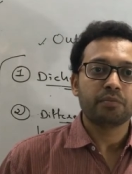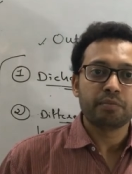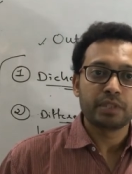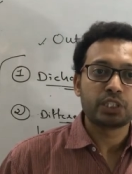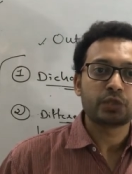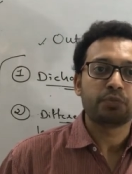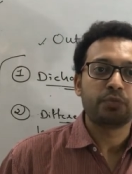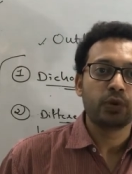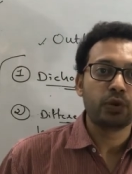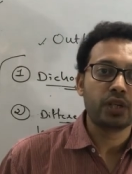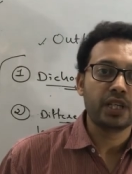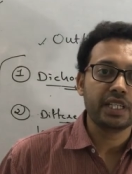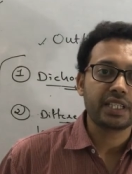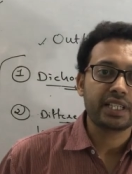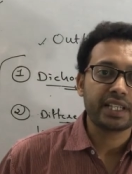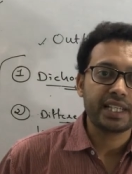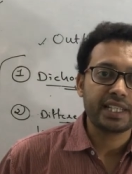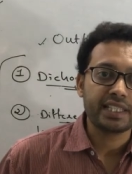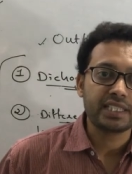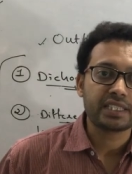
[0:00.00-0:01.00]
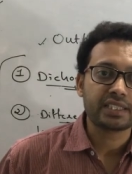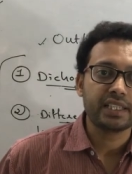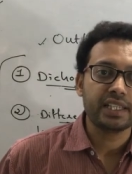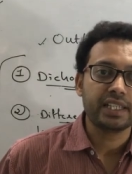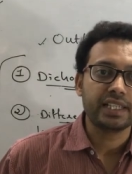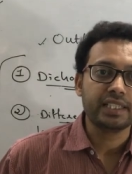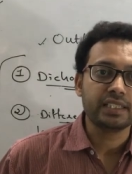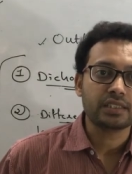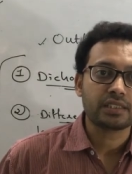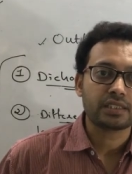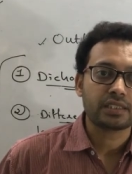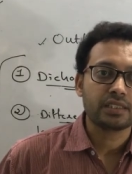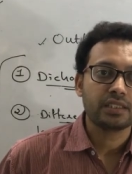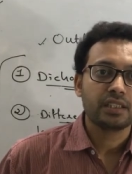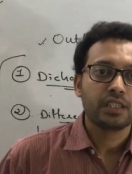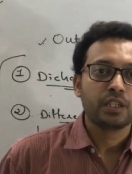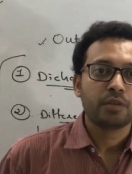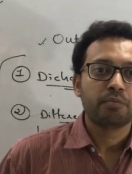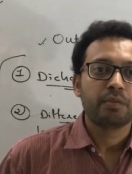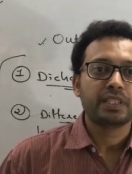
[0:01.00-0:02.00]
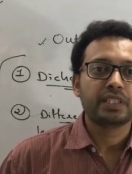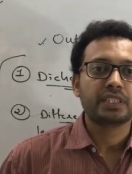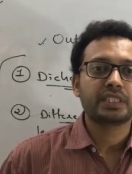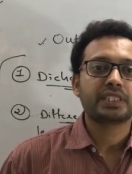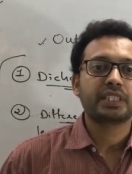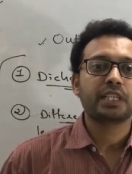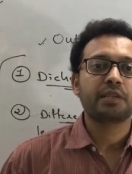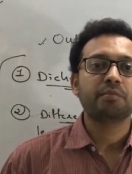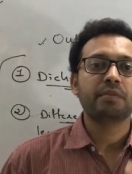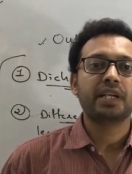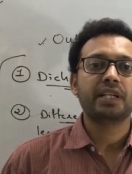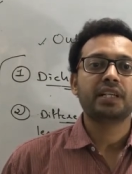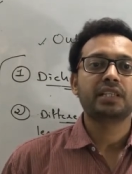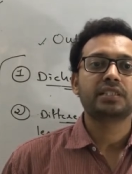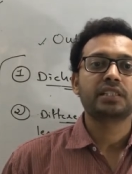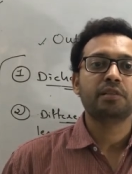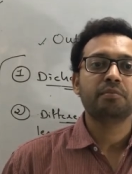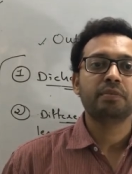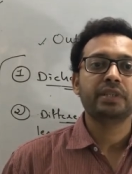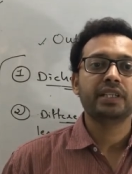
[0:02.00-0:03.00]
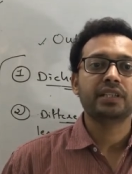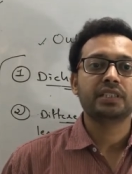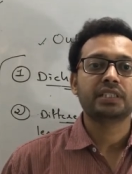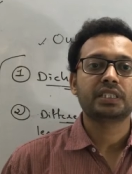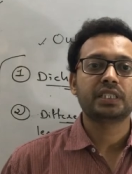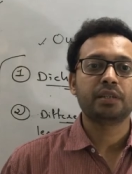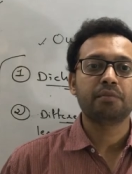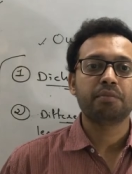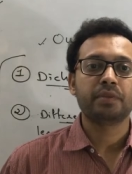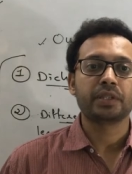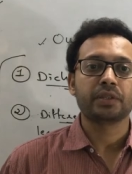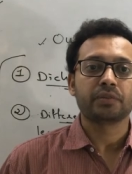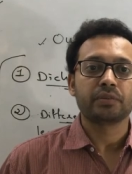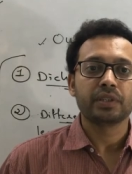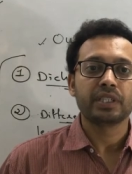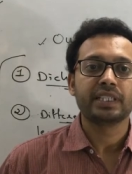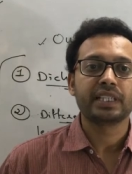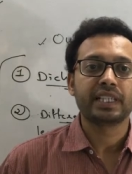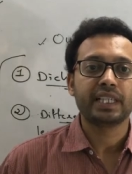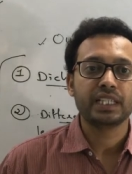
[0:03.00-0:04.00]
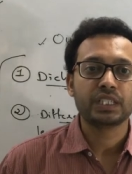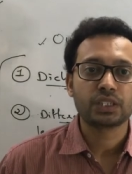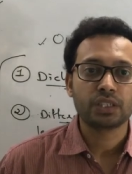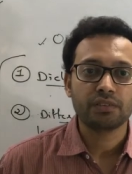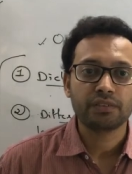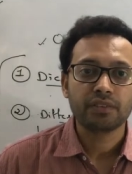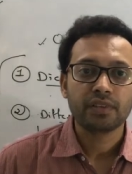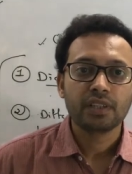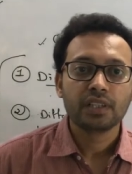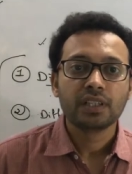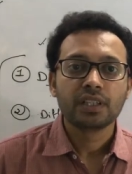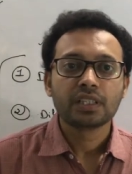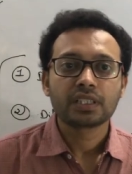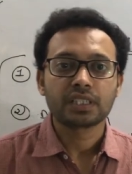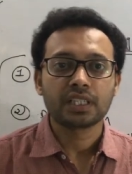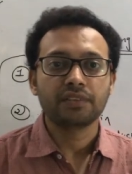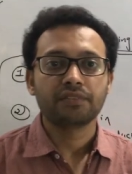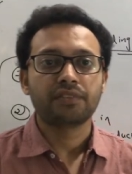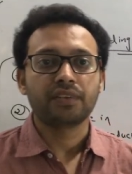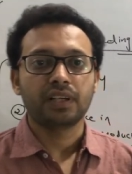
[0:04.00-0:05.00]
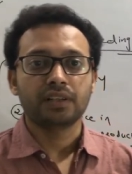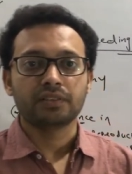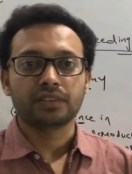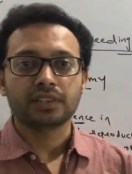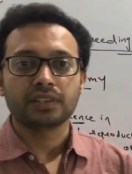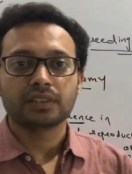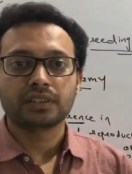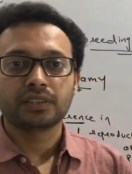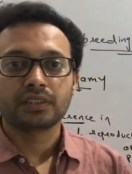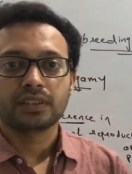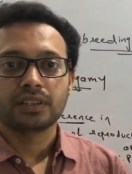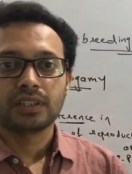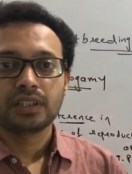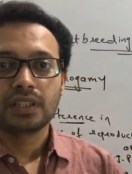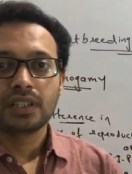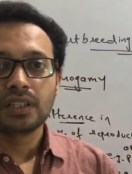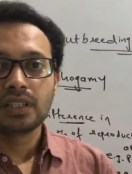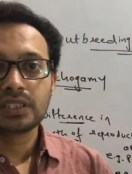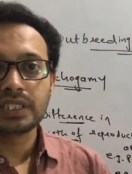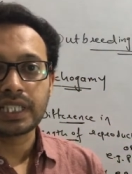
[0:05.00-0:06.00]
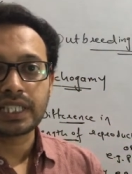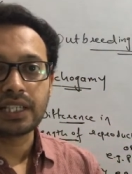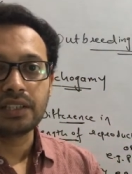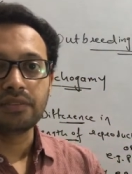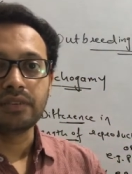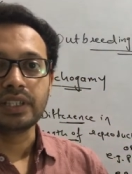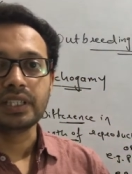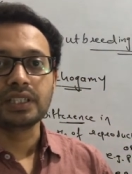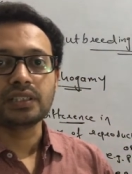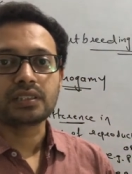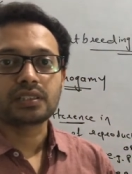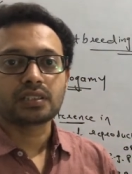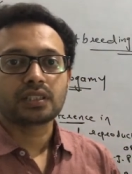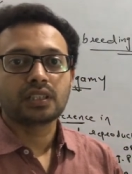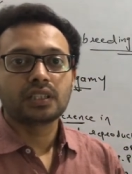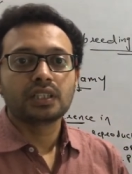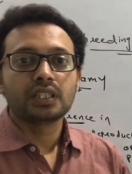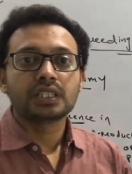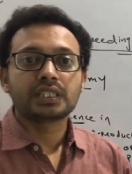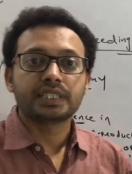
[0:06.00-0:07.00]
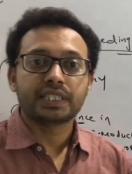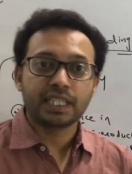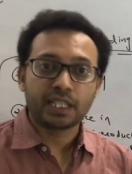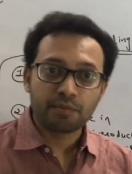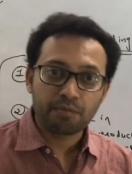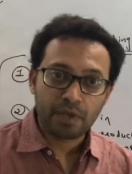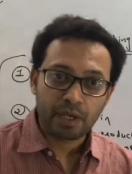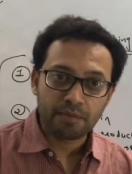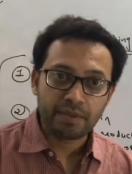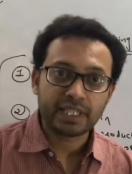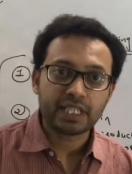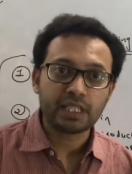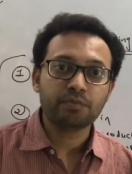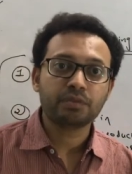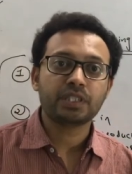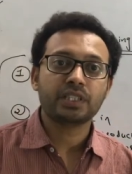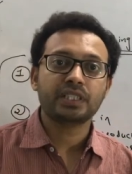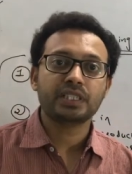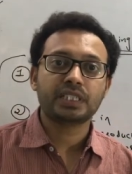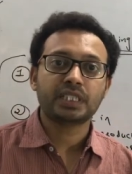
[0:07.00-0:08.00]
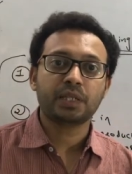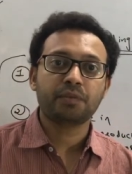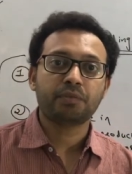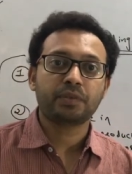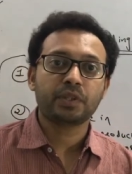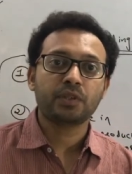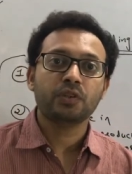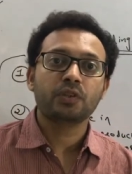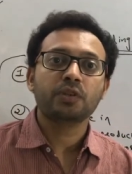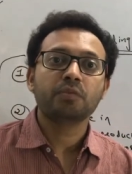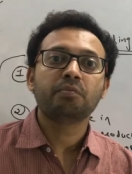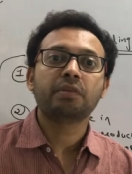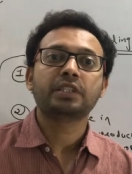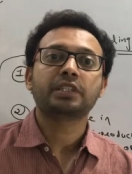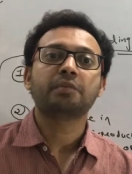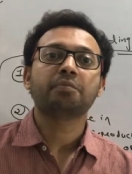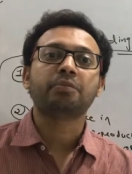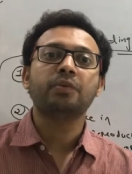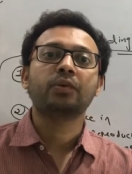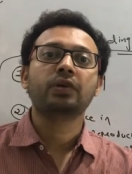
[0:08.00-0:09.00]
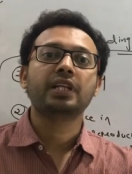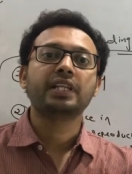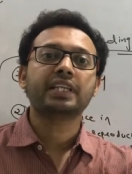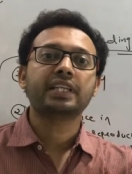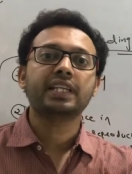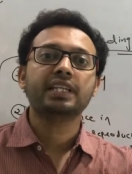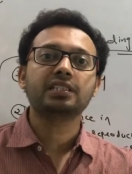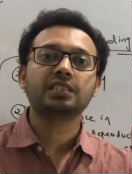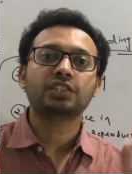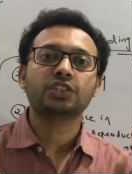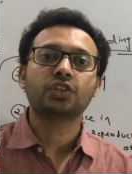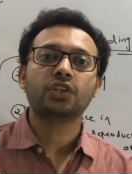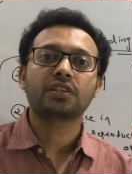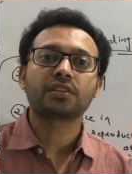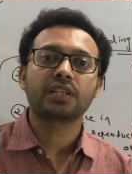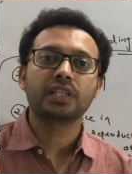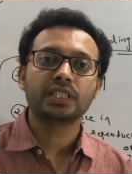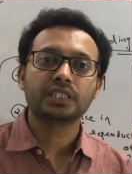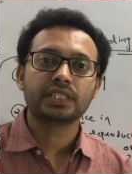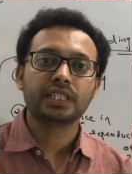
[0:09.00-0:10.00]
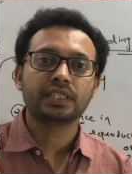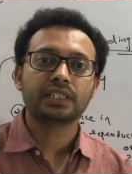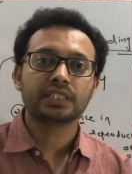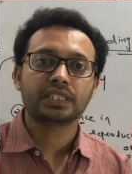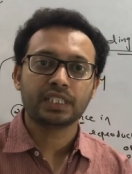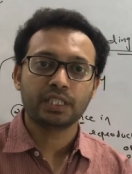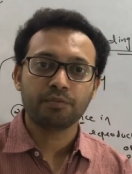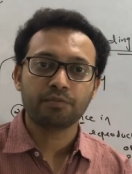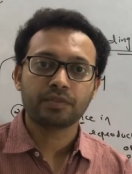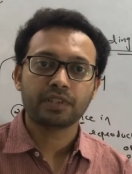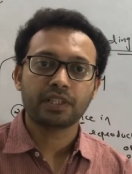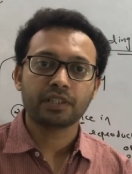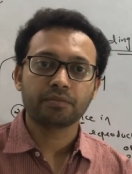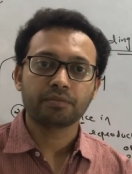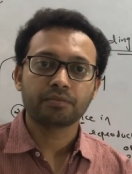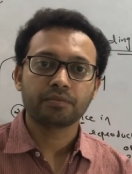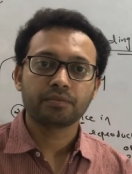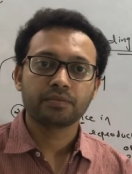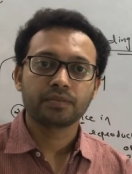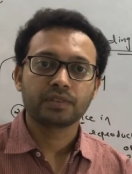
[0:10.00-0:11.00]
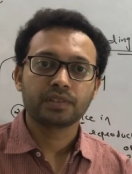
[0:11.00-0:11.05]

Means pollen grain is released, but the stigma doesn't be a receptive in the case of sunflower. Second one is stigma becomes a receptive, but the pollen grain is not released at the same time.